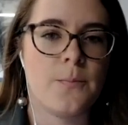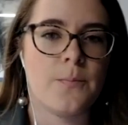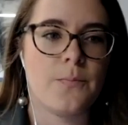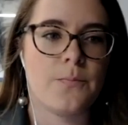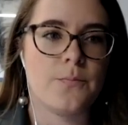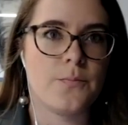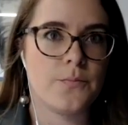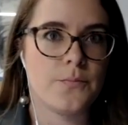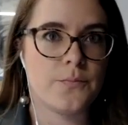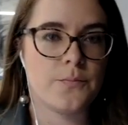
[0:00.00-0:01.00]

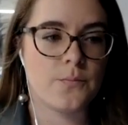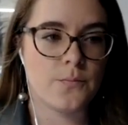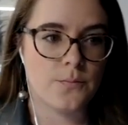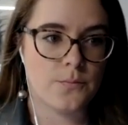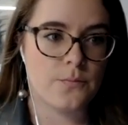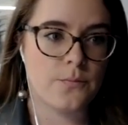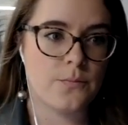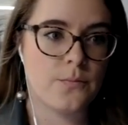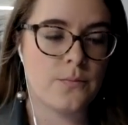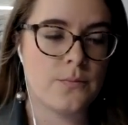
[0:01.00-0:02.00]

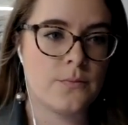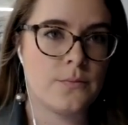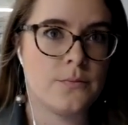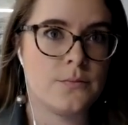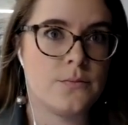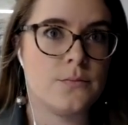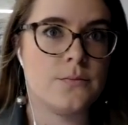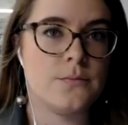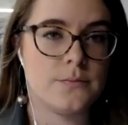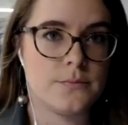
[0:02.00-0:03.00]

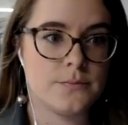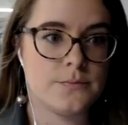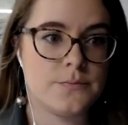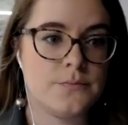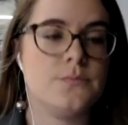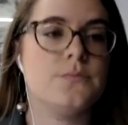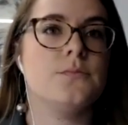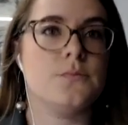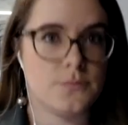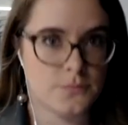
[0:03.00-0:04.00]

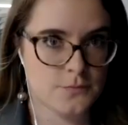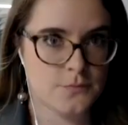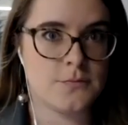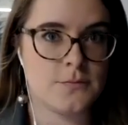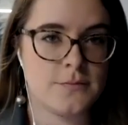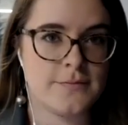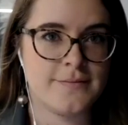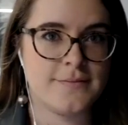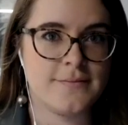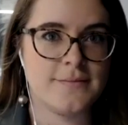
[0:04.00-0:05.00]

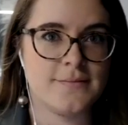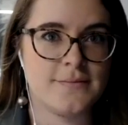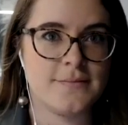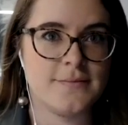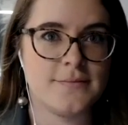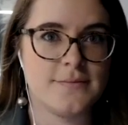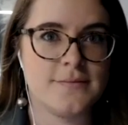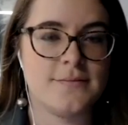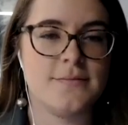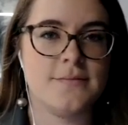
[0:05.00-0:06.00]

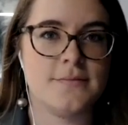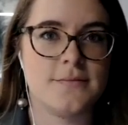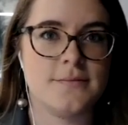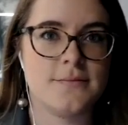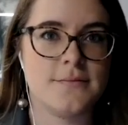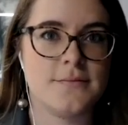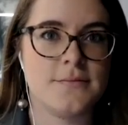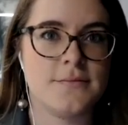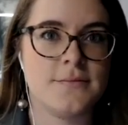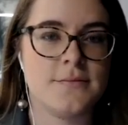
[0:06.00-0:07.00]

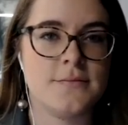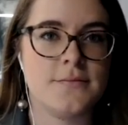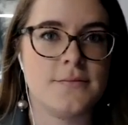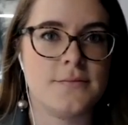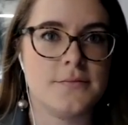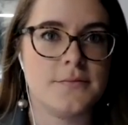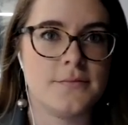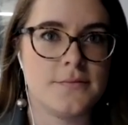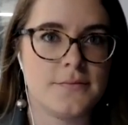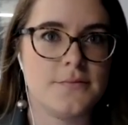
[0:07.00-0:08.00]
(silent)